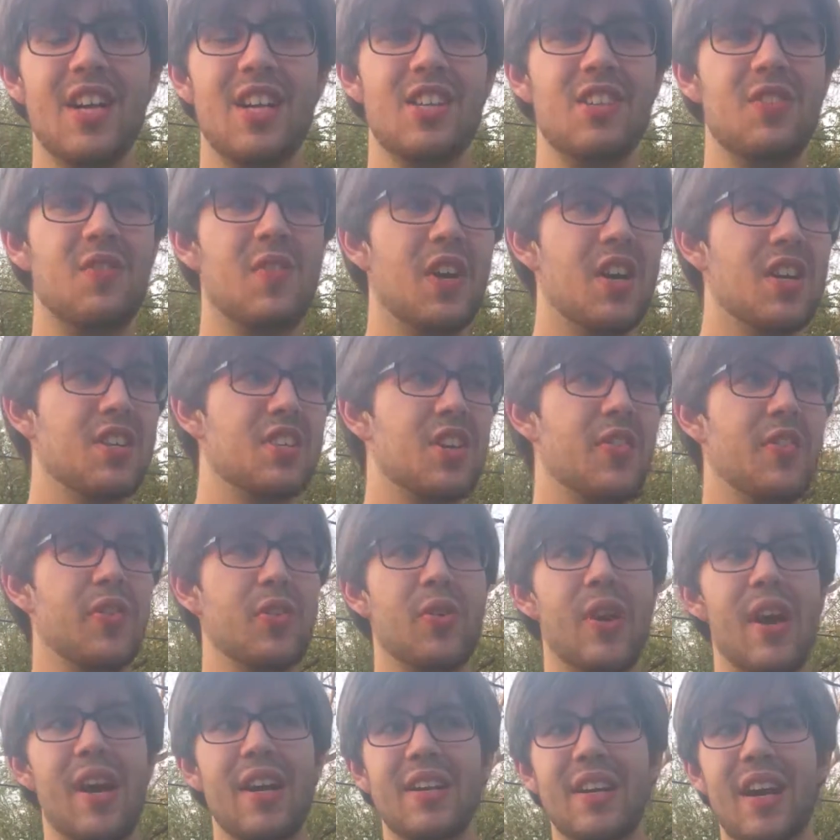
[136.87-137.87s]
He's very
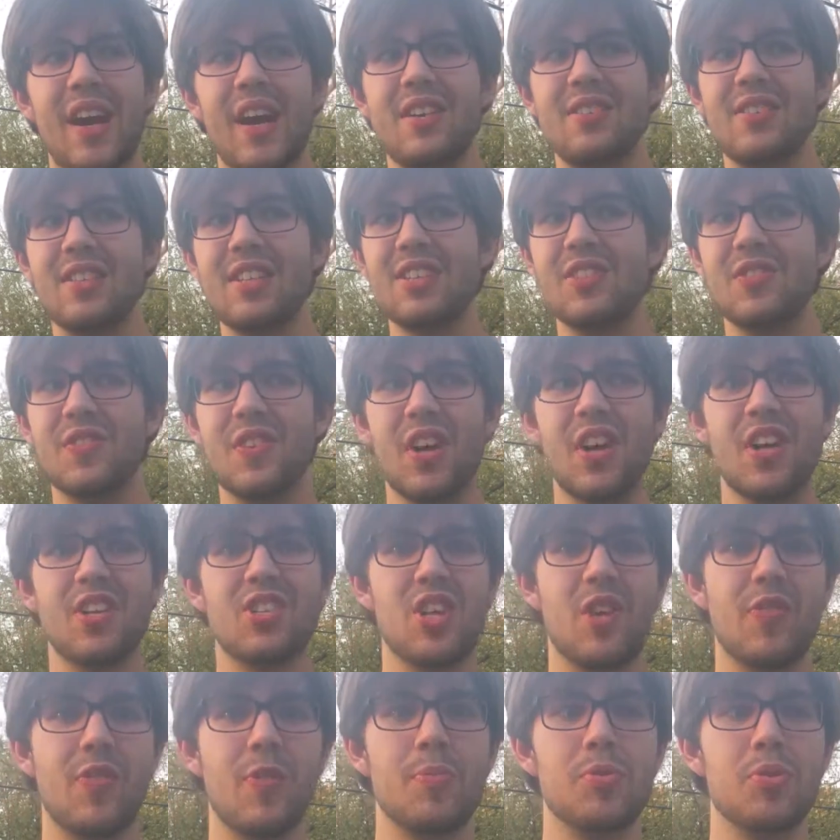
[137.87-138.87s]
self-aggrandizing, he's very
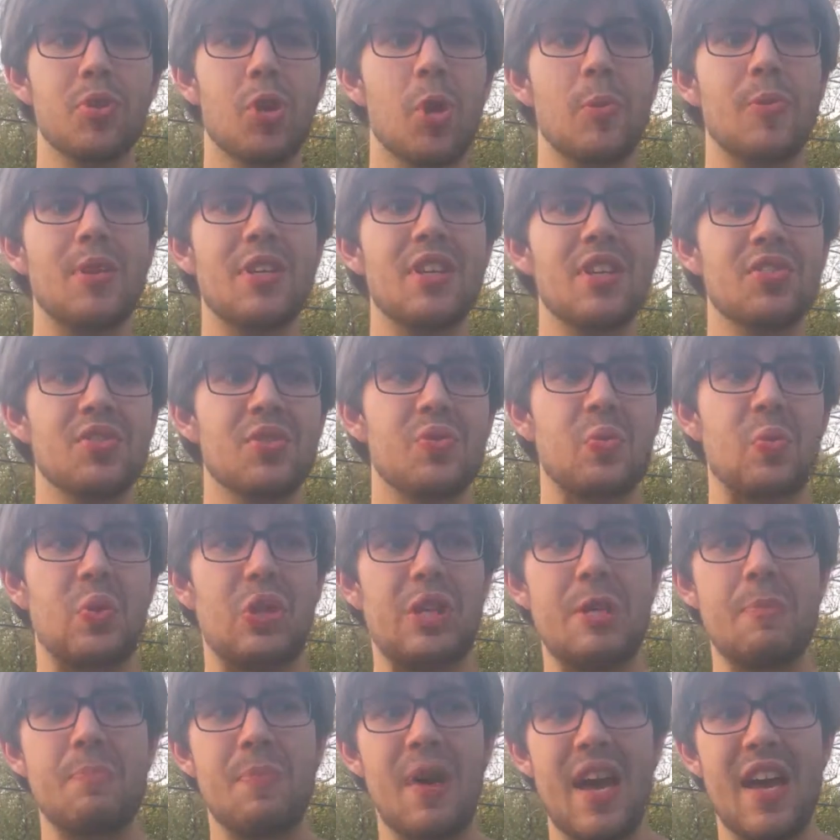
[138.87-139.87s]
self-absorbed, he doesn't
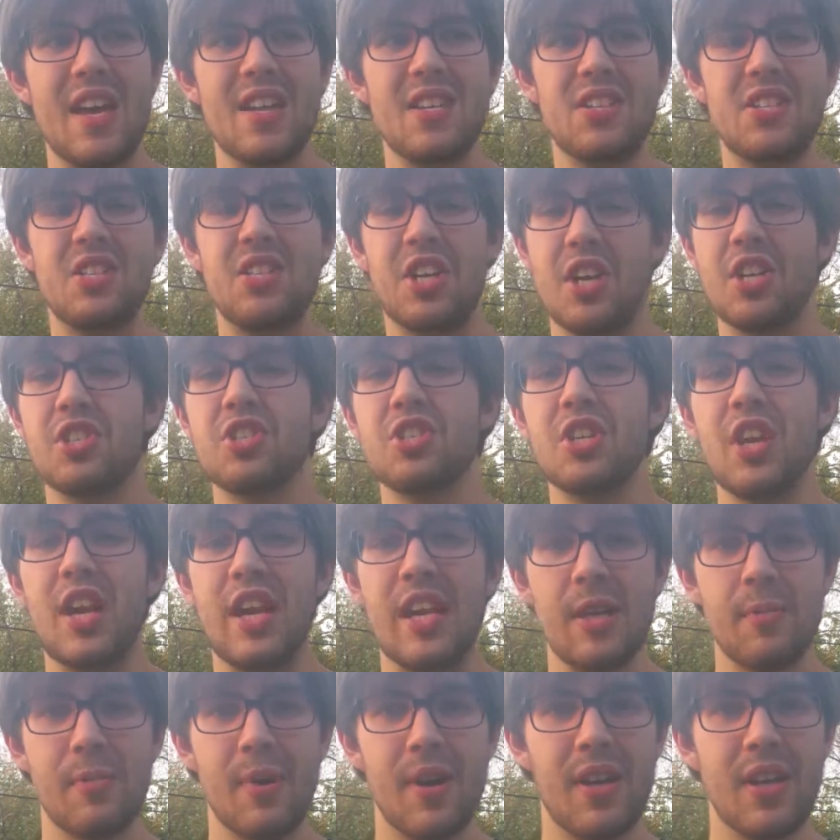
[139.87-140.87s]
really pay attention to
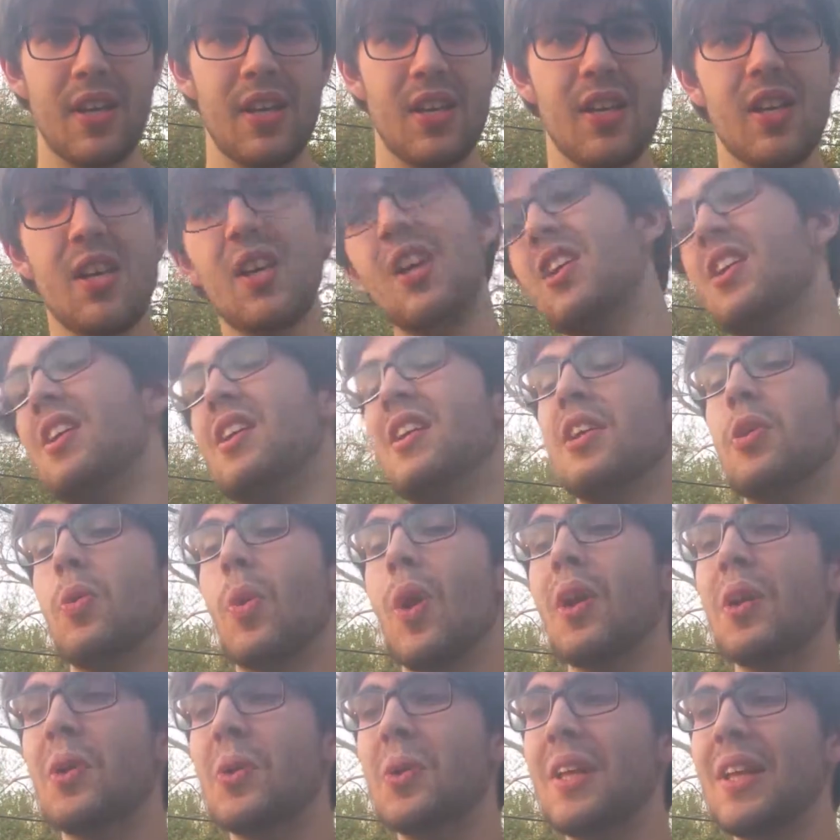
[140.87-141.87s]
anybody. You
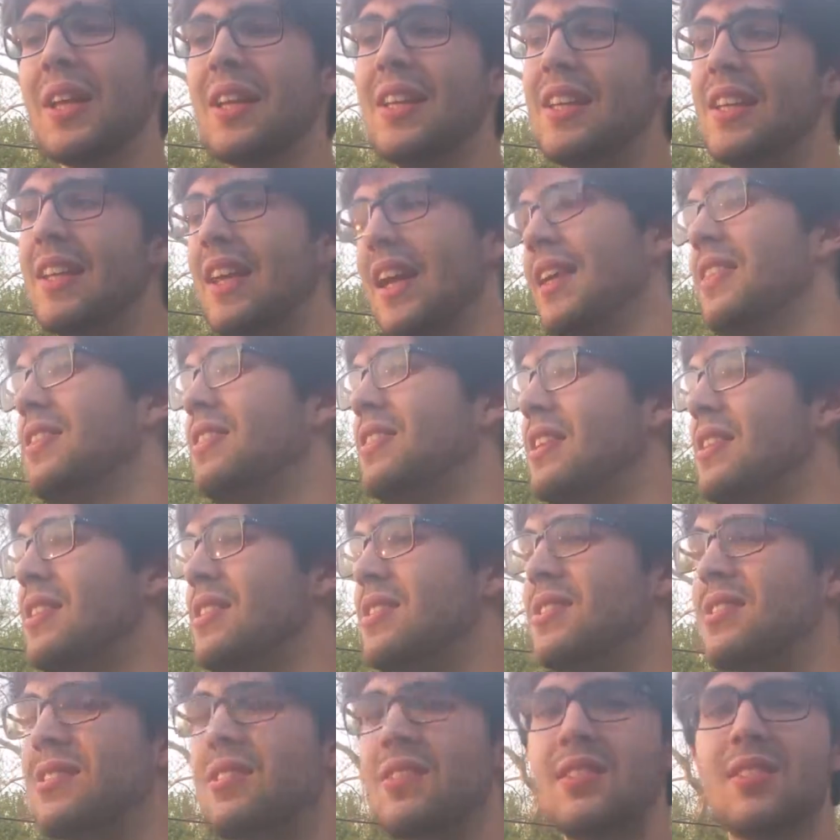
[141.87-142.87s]
aren't going to get
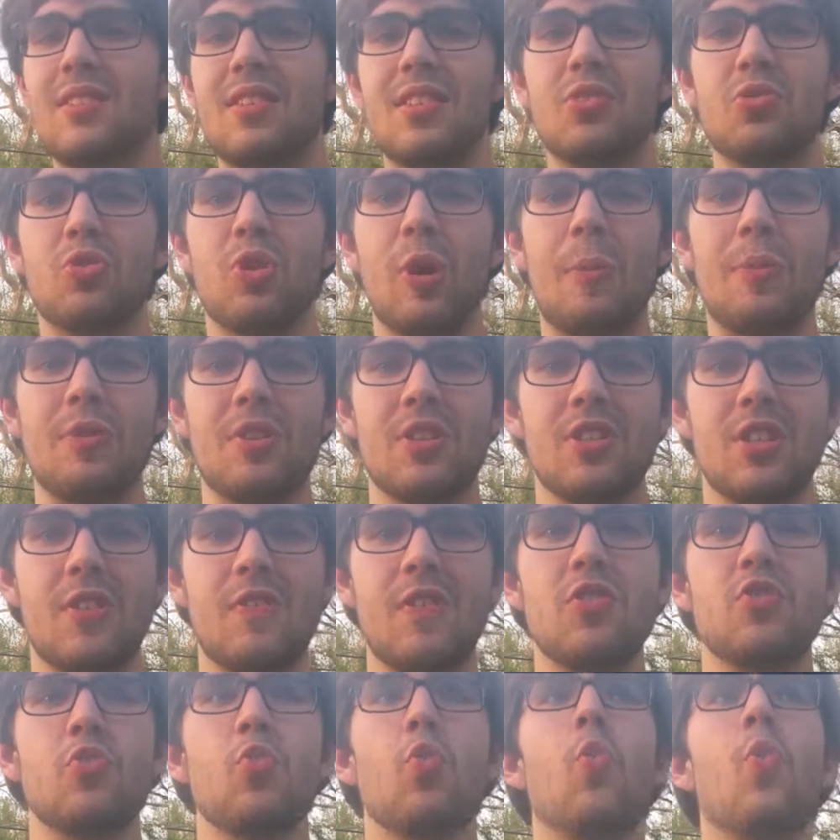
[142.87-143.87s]
these descriptions of
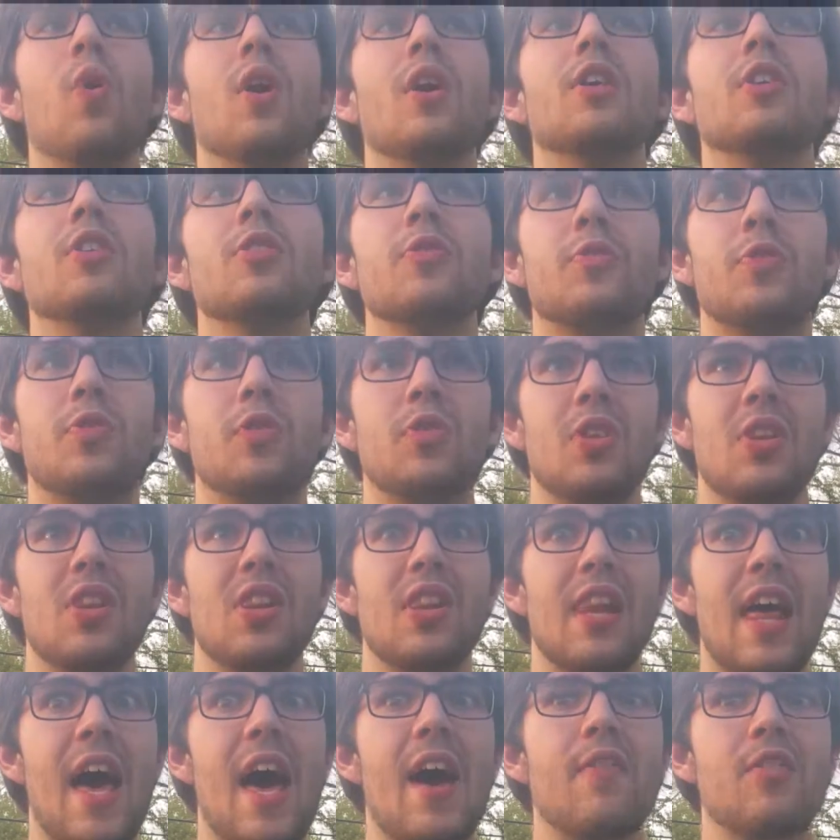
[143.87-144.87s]
these
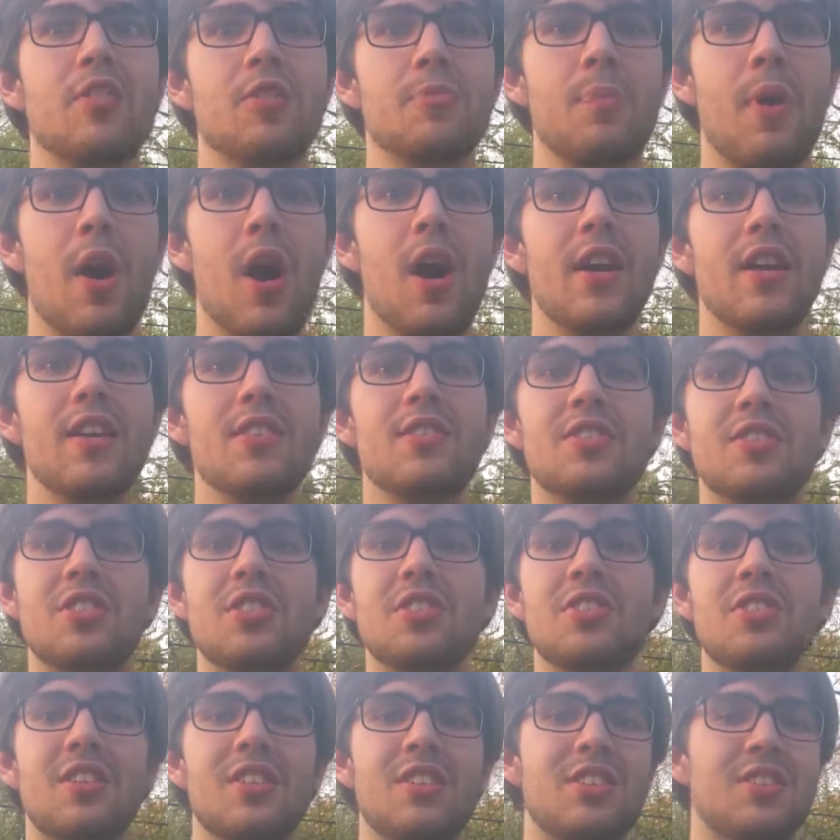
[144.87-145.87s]
wonderful, lavish parties
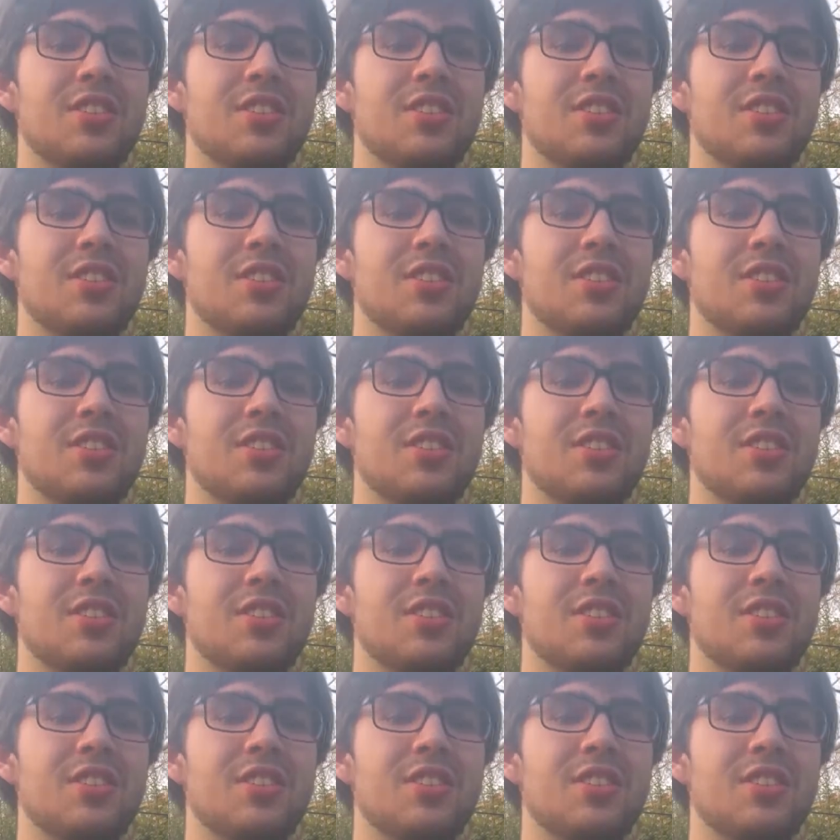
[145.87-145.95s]
just